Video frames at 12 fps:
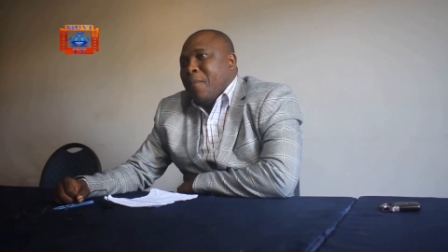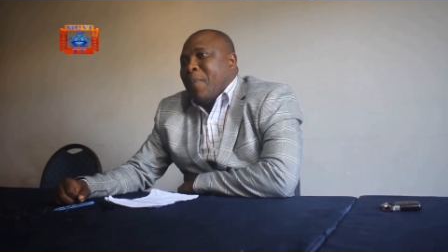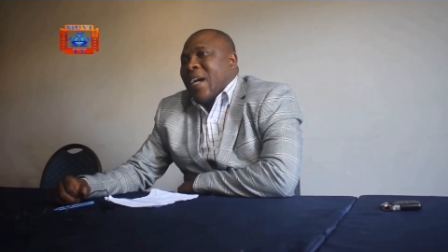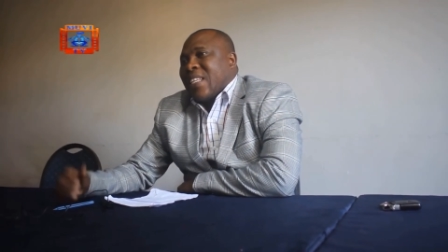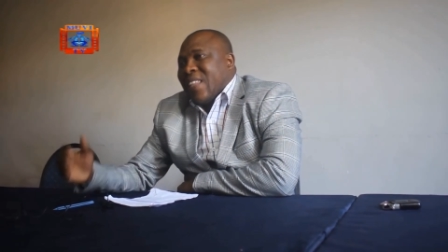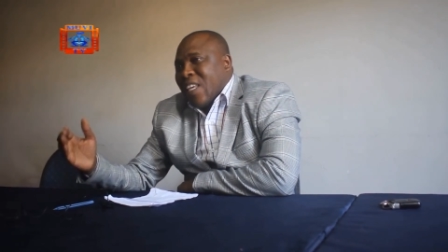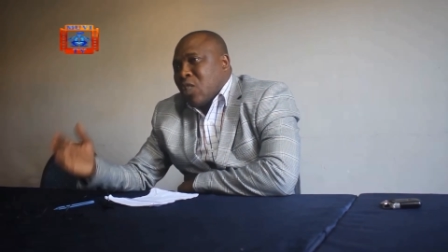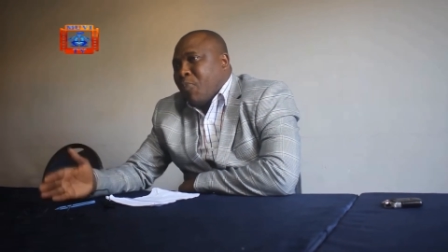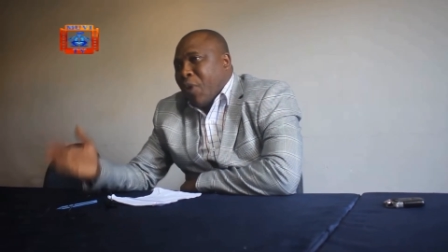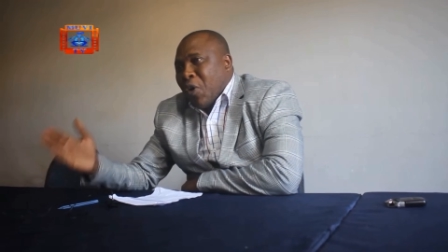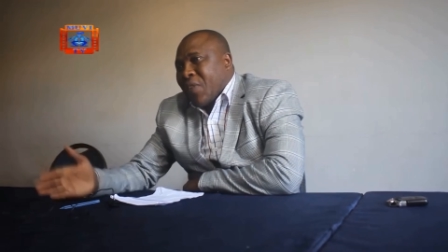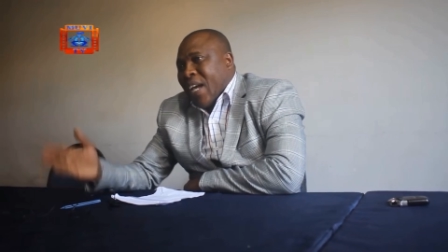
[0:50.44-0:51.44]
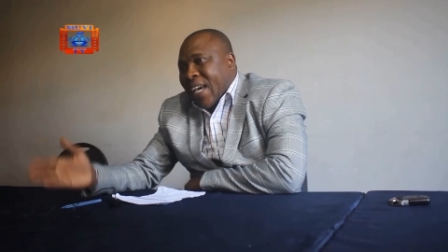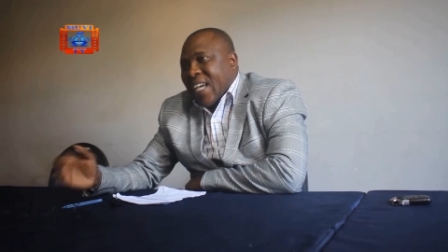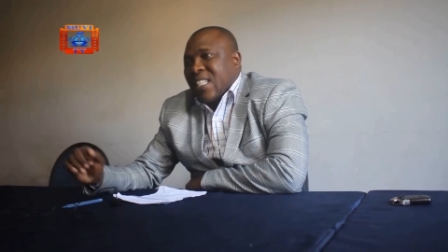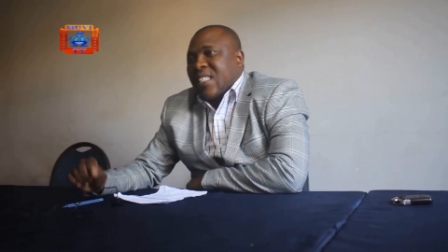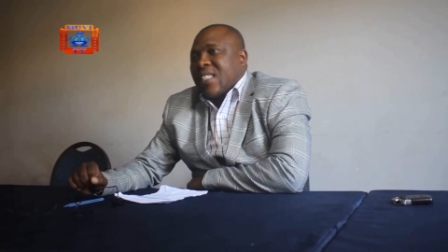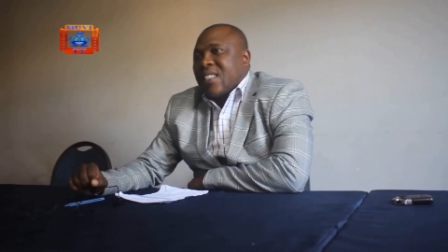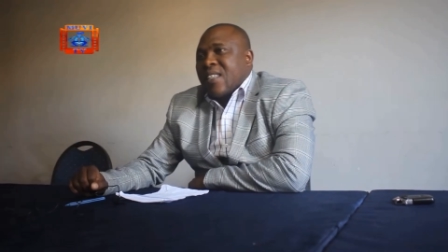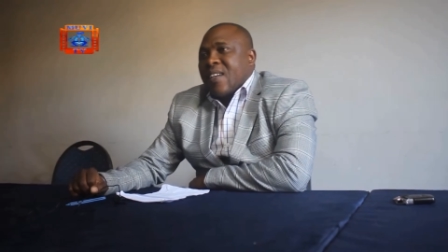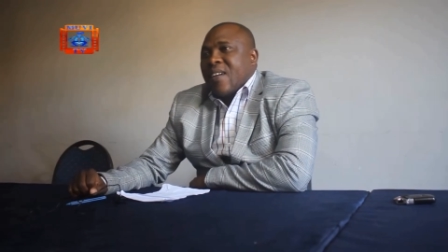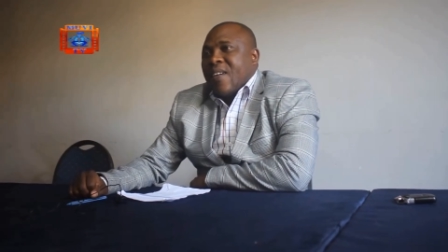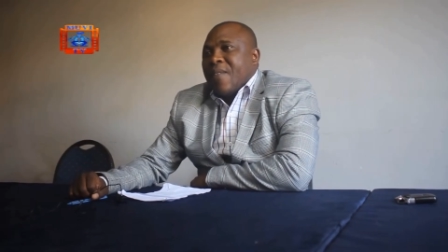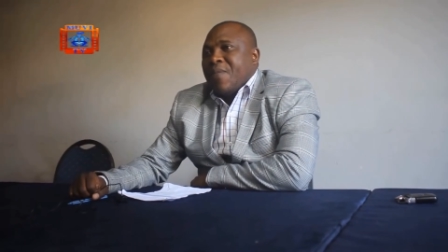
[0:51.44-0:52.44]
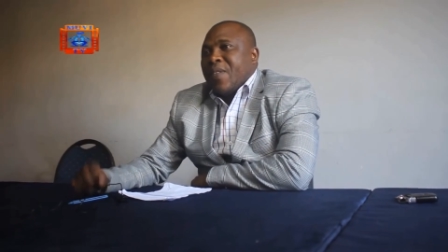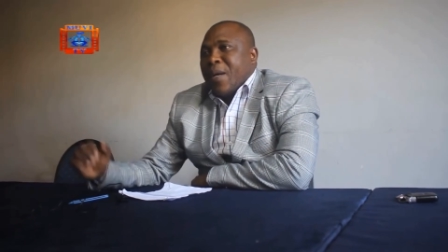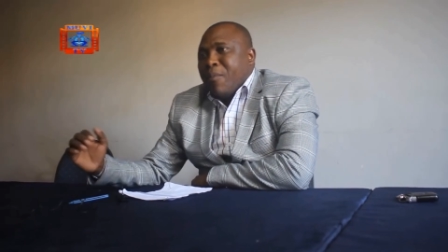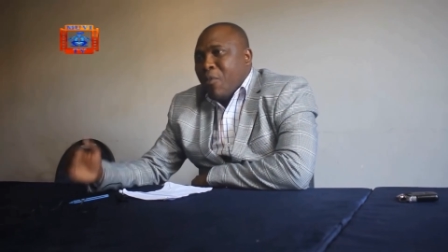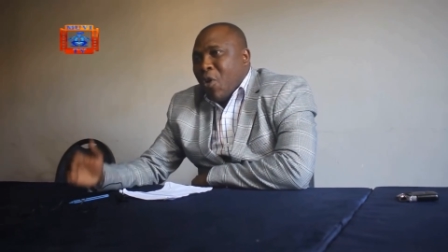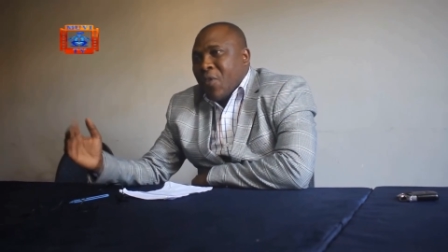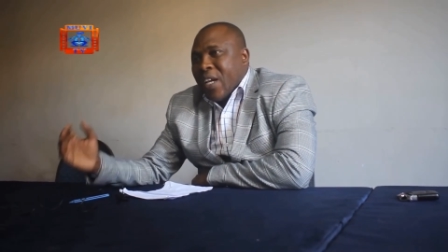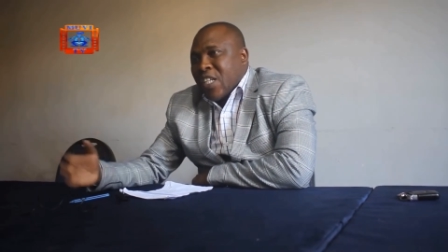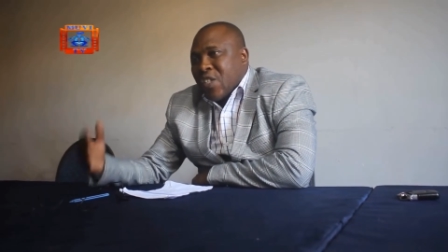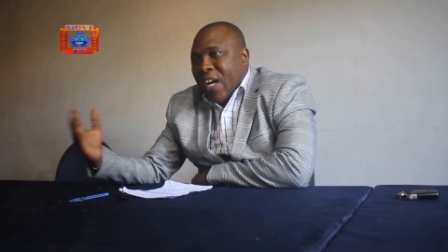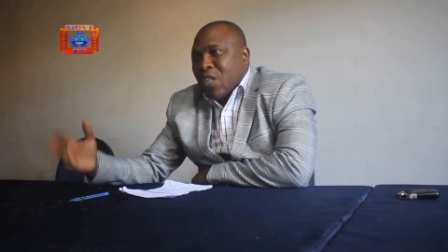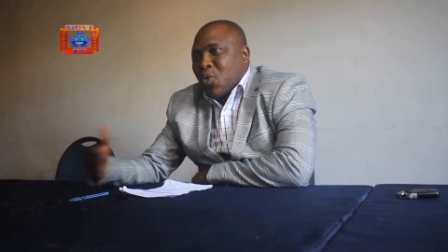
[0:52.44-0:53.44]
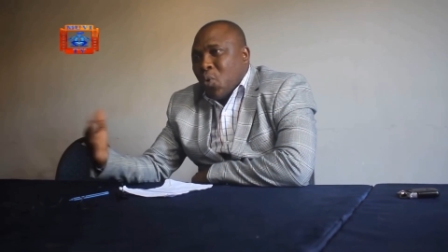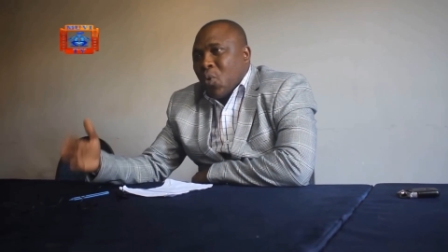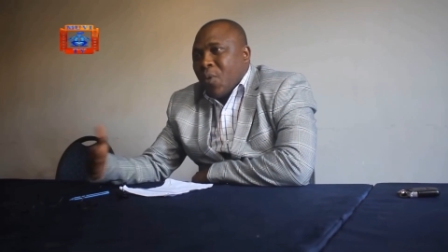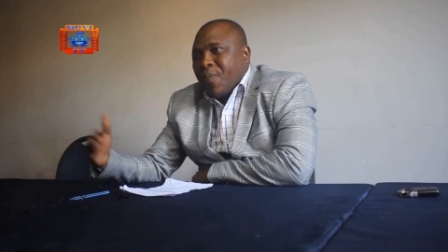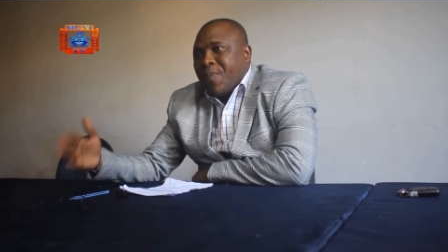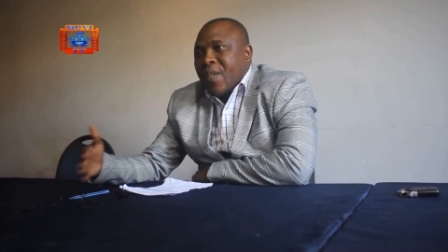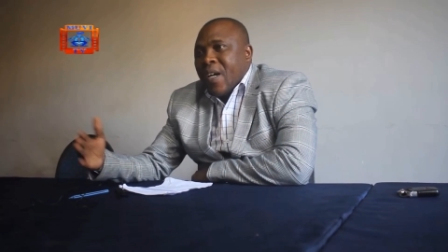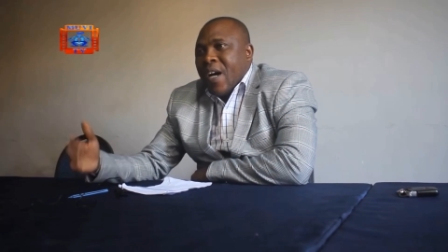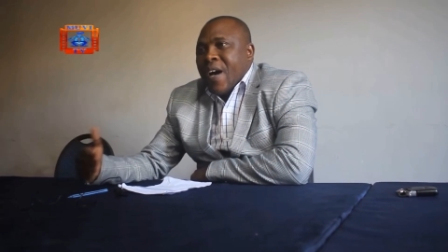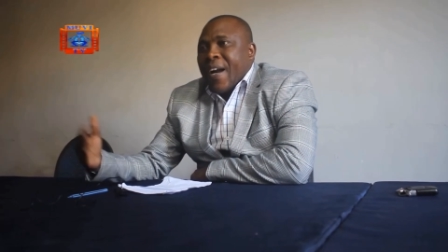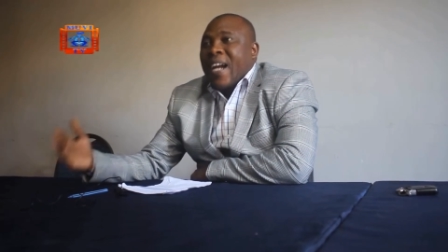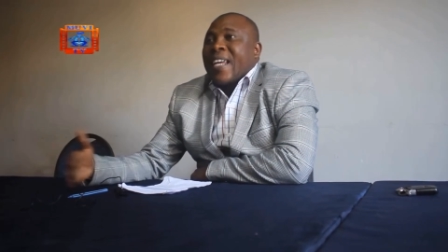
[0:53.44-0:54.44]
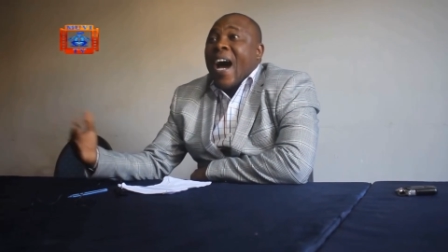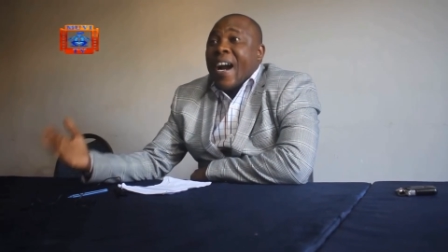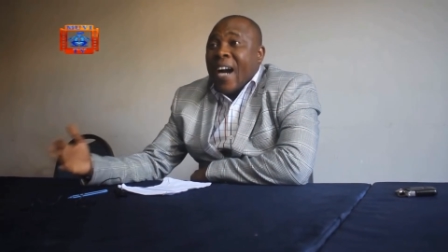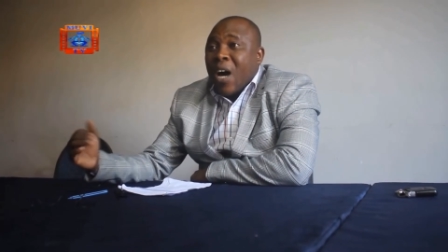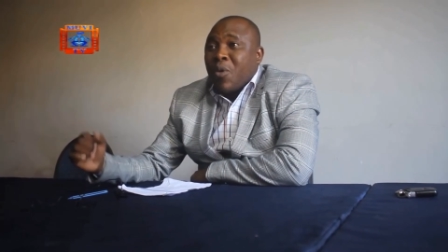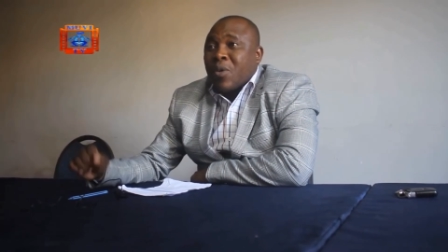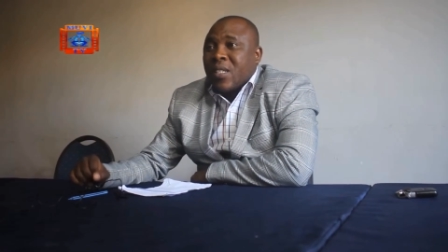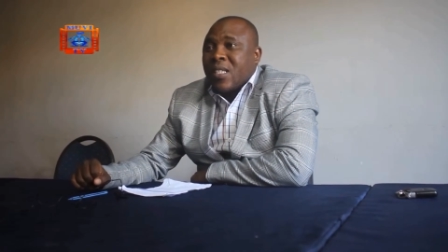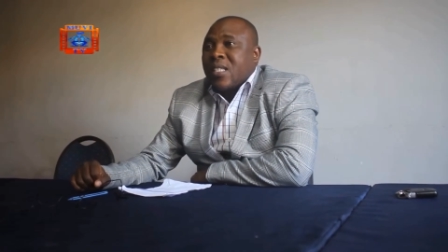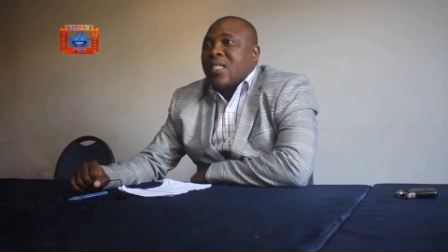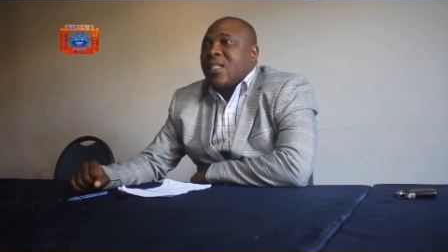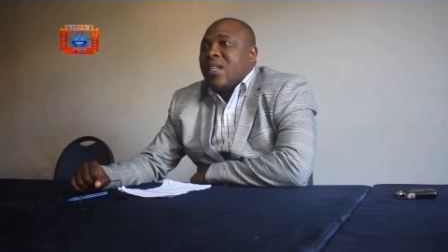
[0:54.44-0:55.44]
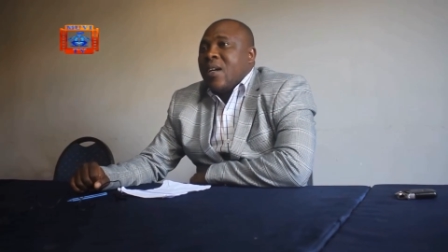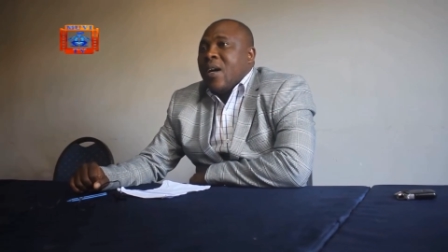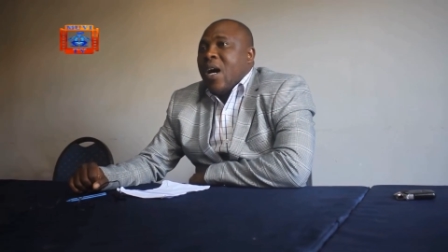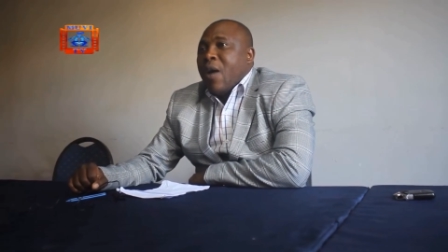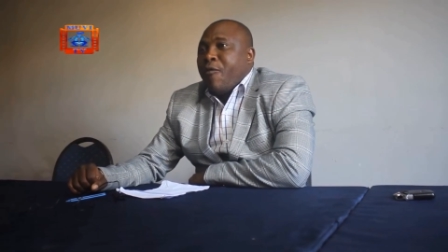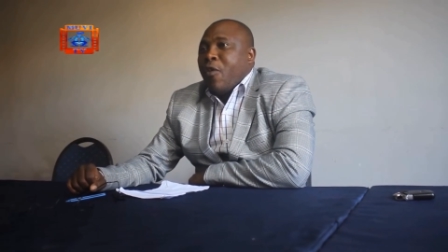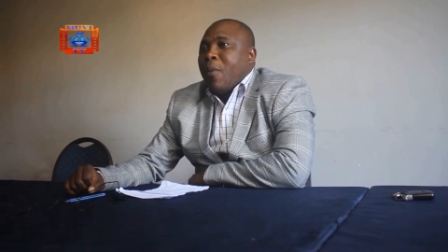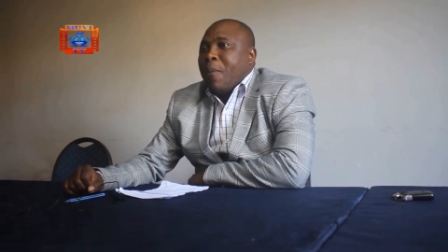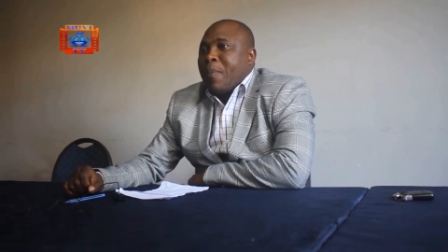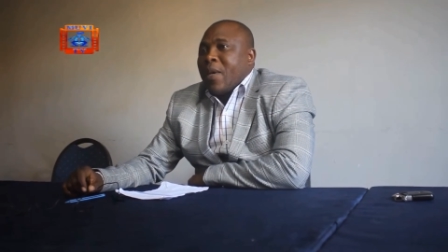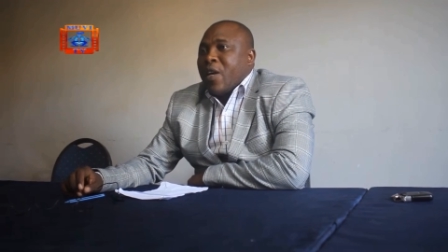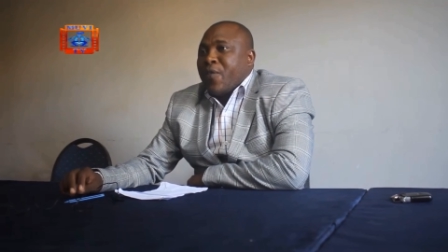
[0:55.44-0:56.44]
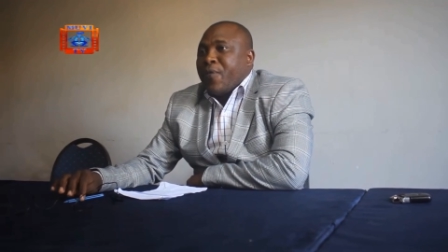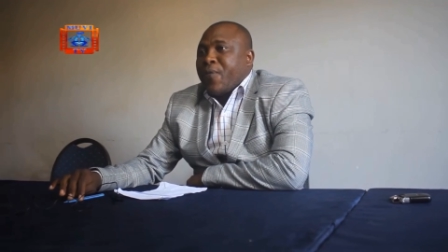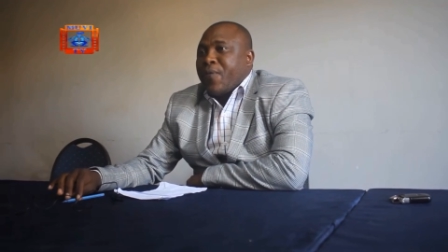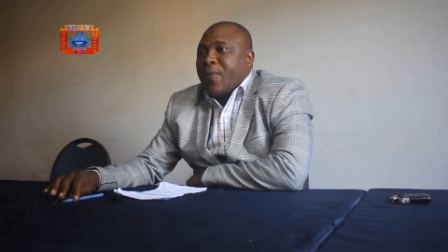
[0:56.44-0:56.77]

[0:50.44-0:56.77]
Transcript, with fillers: But they spoil their case the more they try to rally around uh, former PF